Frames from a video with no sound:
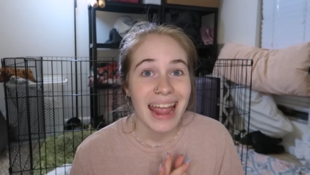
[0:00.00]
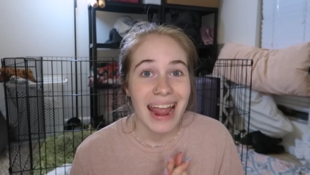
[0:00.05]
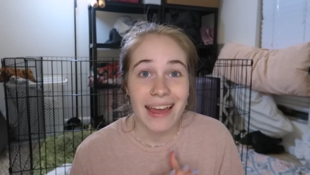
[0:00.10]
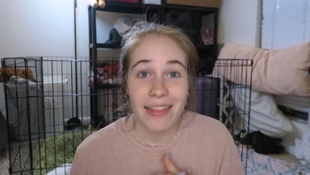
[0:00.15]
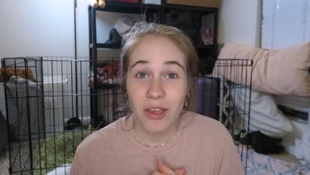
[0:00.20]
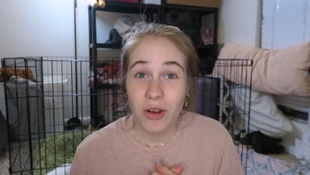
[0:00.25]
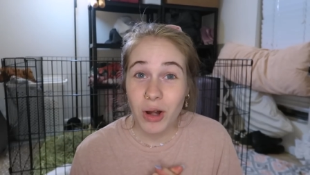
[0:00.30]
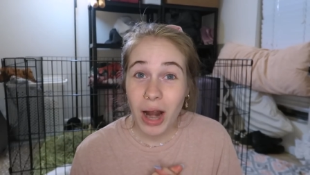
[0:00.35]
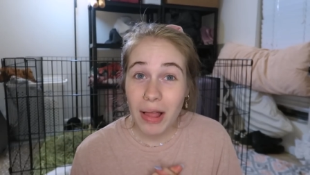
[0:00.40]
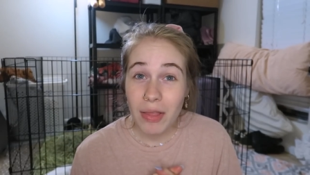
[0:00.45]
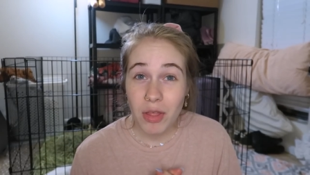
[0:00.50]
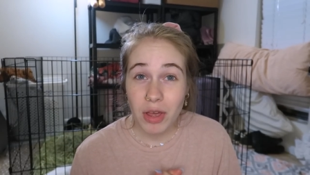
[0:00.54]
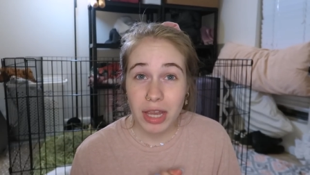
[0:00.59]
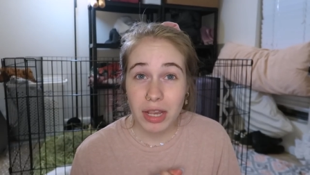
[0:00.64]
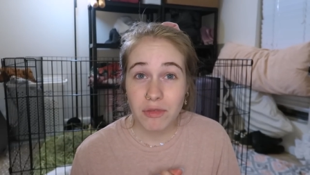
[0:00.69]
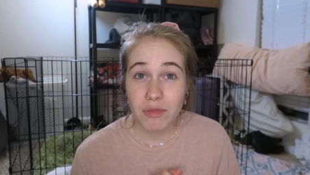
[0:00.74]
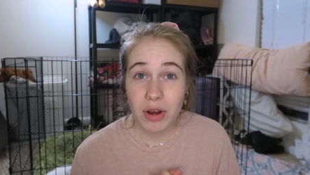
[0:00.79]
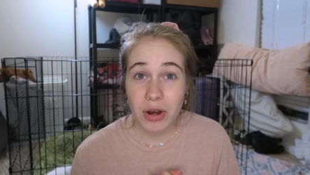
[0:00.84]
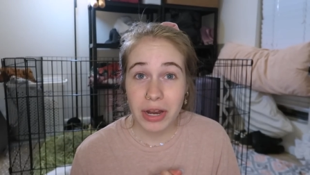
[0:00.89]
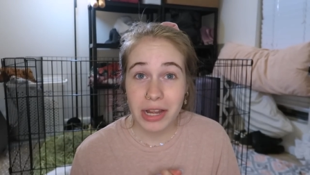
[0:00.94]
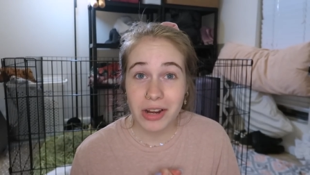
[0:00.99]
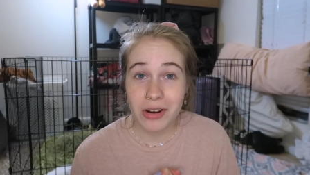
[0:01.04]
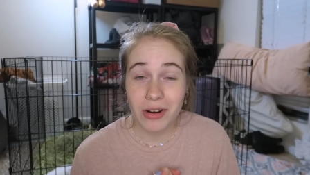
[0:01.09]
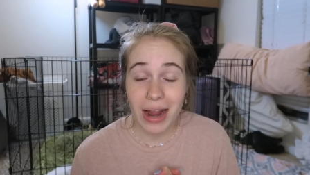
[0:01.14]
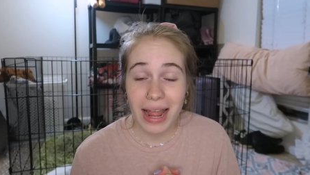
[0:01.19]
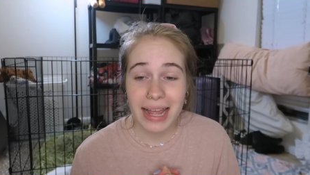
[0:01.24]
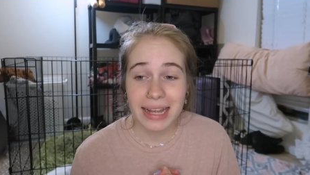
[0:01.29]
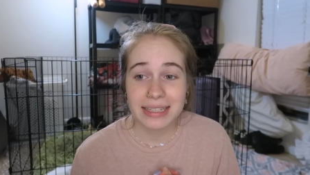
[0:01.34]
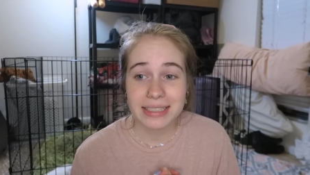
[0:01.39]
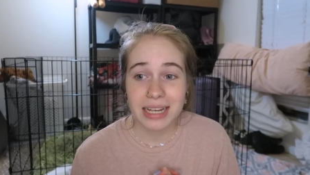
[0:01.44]
And they're not looking very
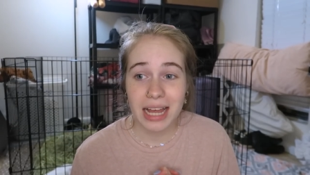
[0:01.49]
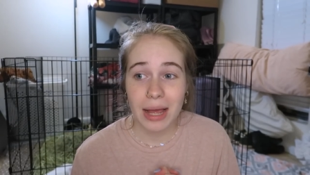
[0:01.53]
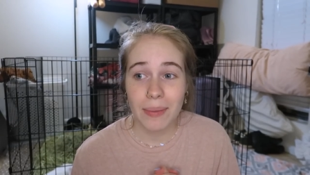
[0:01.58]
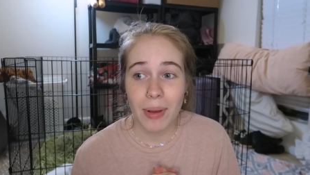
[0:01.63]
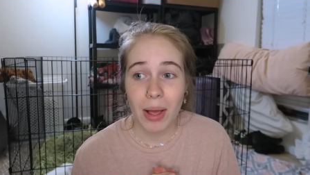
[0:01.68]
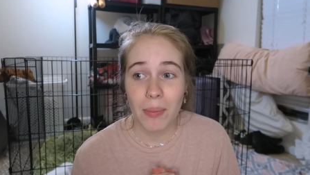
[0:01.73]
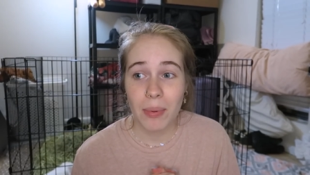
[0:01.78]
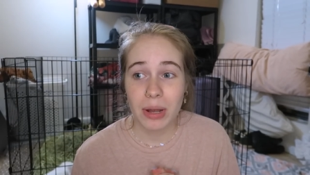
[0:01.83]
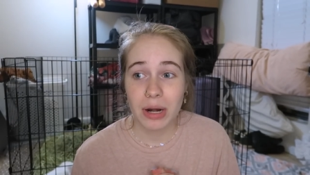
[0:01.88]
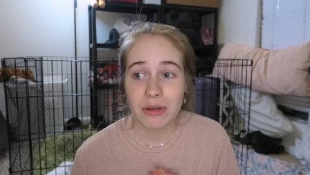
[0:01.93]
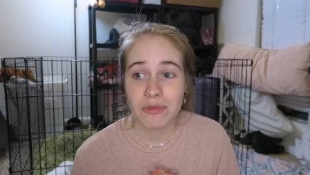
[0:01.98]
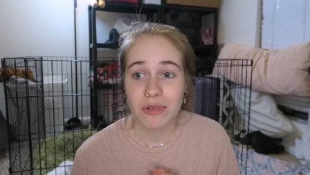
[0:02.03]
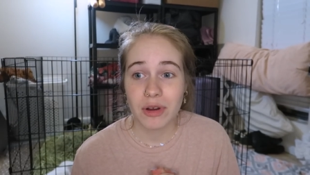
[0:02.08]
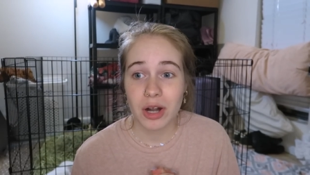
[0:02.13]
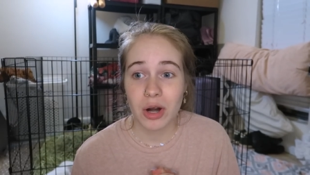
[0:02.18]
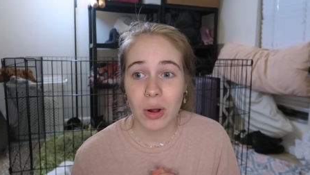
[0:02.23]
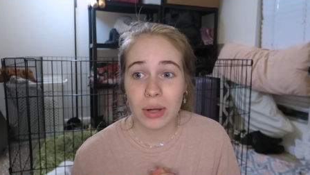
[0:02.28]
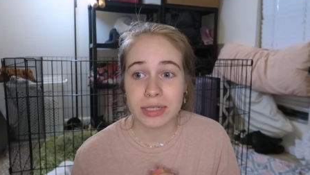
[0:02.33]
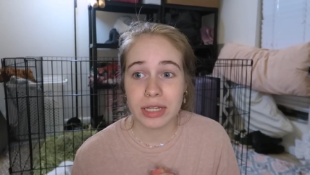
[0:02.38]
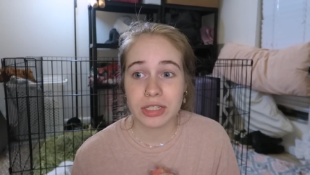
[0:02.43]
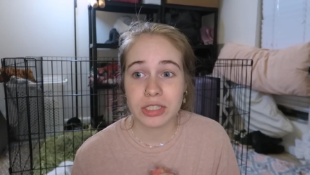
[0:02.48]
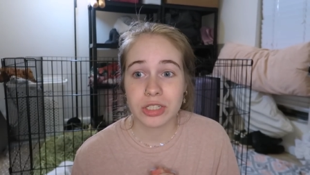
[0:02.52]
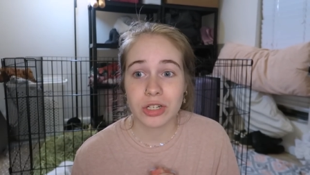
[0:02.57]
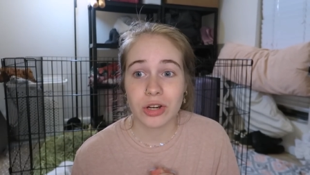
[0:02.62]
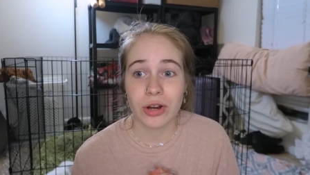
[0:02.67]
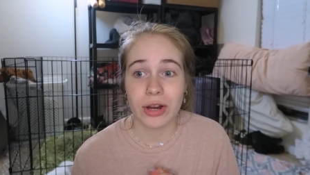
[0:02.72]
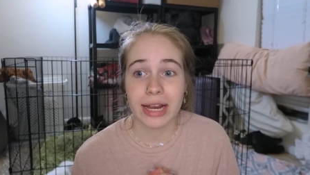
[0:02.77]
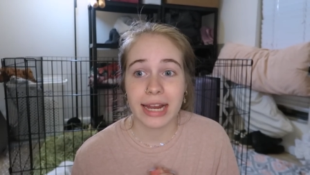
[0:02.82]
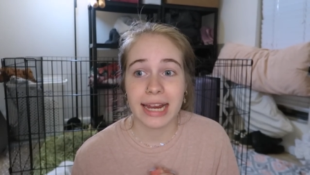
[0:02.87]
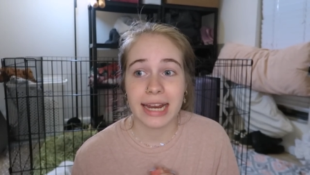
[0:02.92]
great. Um, I'll put a photo on the
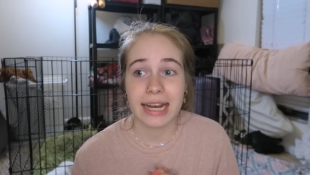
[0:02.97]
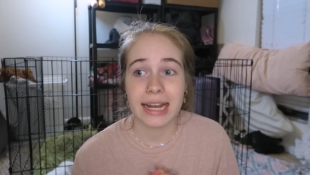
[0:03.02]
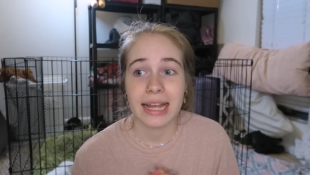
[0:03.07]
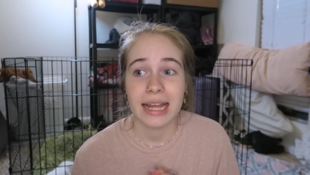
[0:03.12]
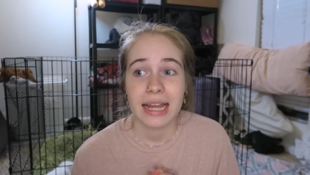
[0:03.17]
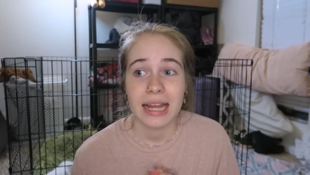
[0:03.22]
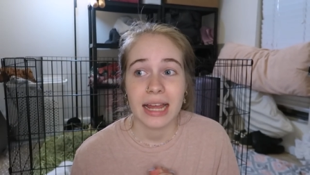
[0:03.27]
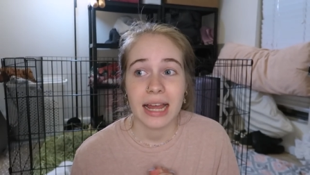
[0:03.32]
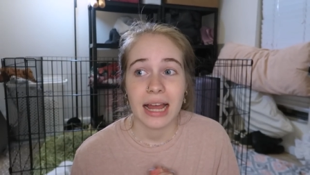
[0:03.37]
screen.